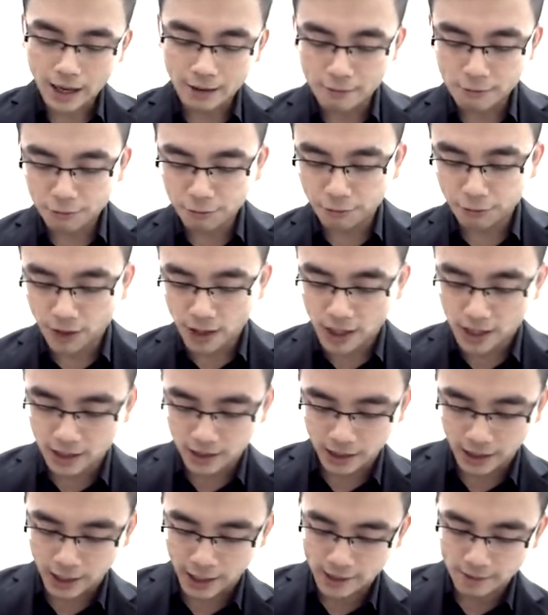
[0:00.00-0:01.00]
and
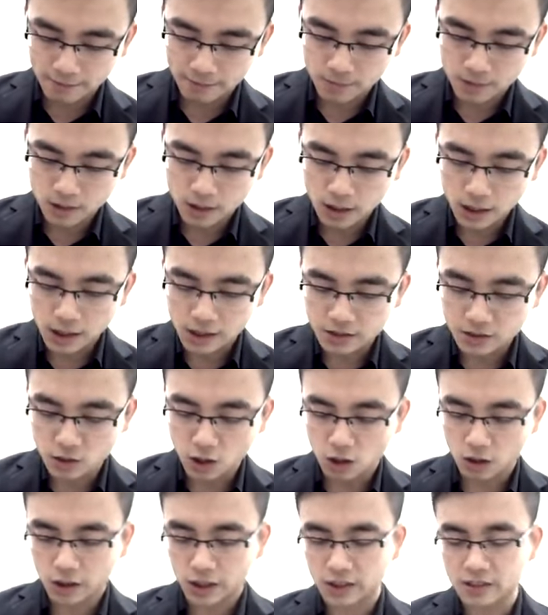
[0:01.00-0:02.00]
thirdly, it's
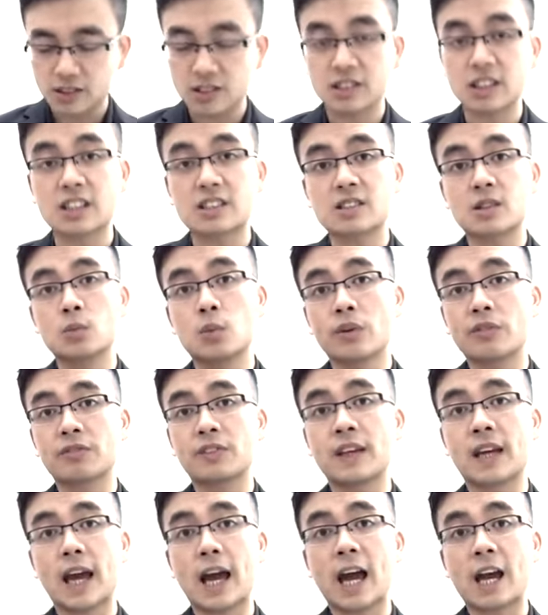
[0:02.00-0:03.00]
not consistent with
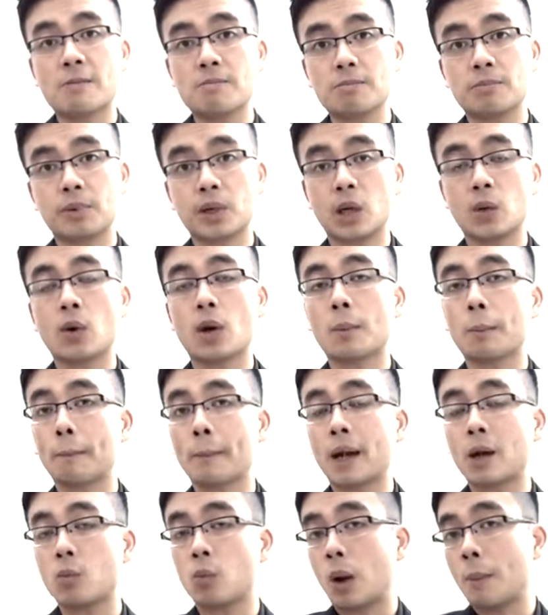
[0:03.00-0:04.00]
the N P V
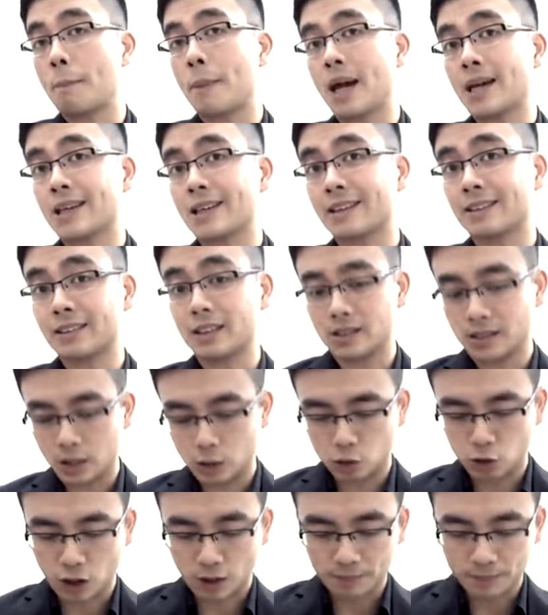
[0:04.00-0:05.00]
when making a
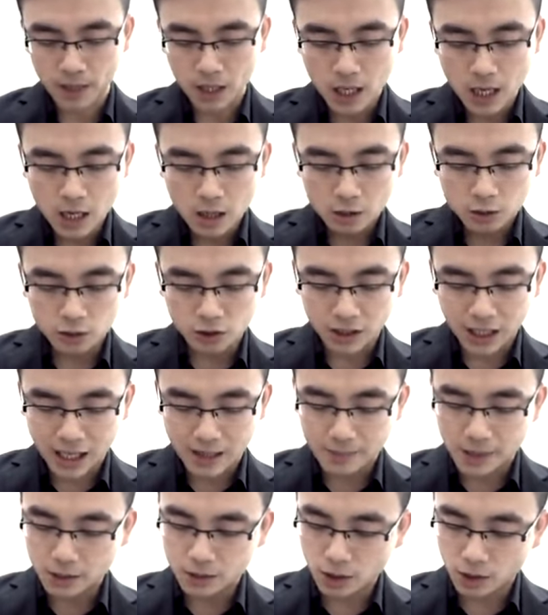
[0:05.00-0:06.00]
decision. So
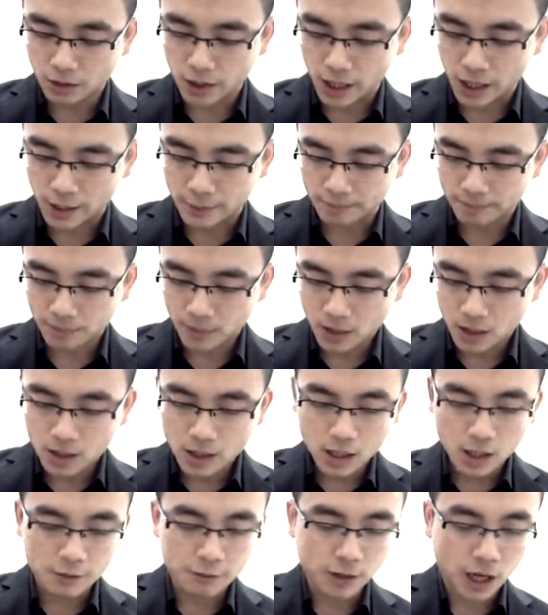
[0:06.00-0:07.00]
that means, okay,
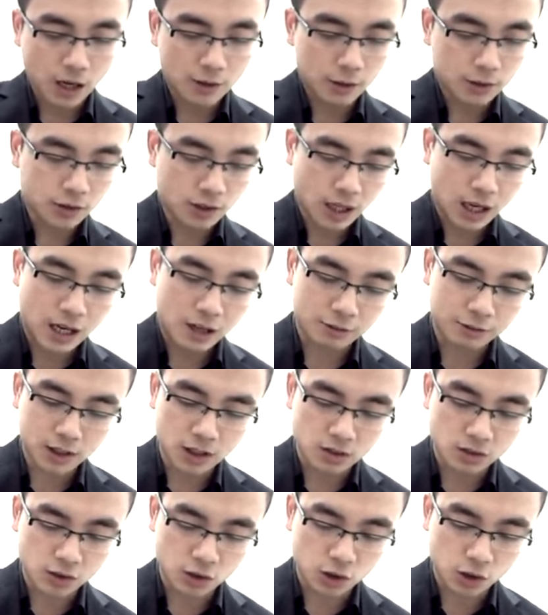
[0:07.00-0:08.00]
if I were to have
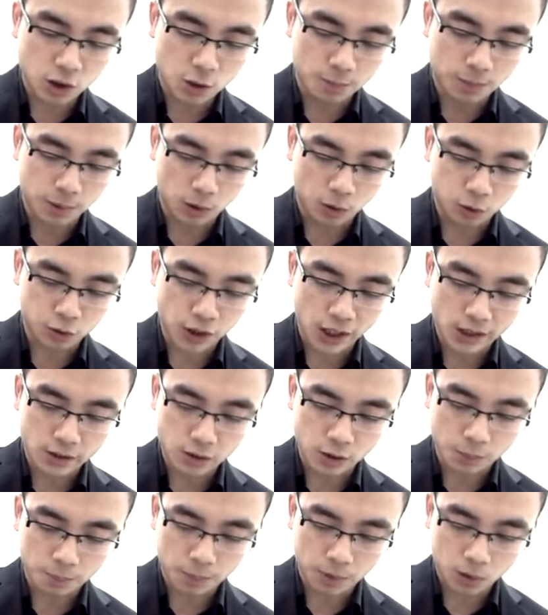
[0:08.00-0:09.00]
these two projects,
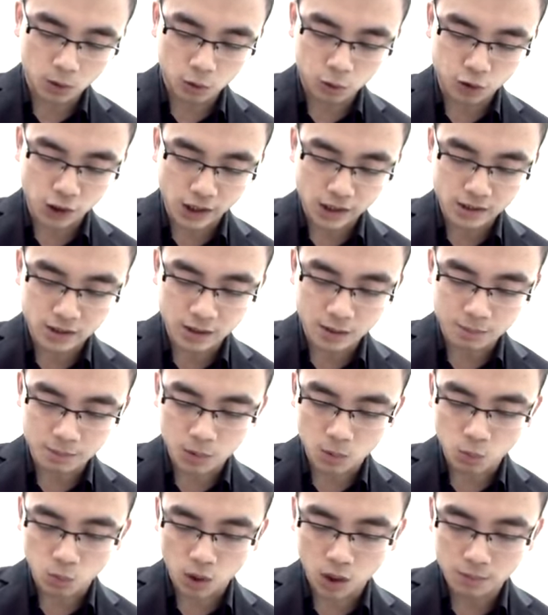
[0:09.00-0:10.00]
so project
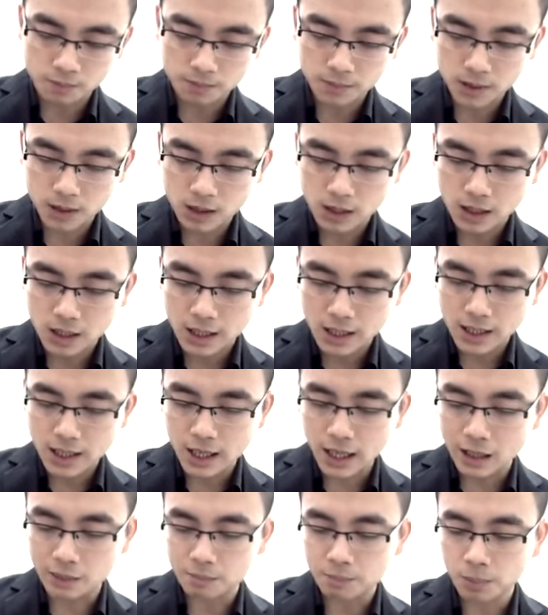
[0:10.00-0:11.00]
number one
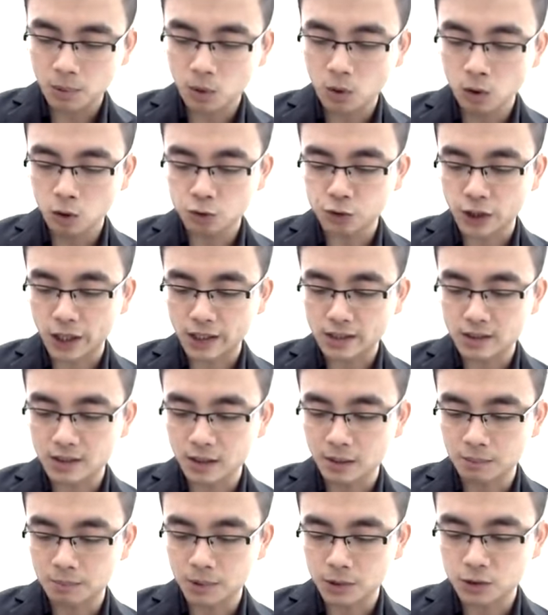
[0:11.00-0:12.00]
and project
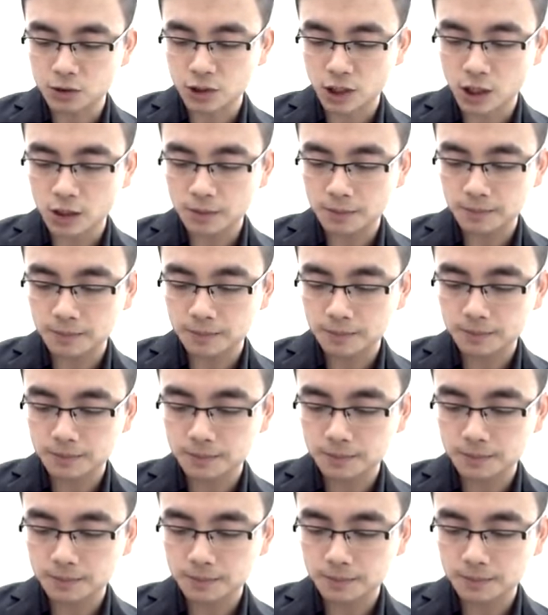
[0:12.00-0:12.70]
number two,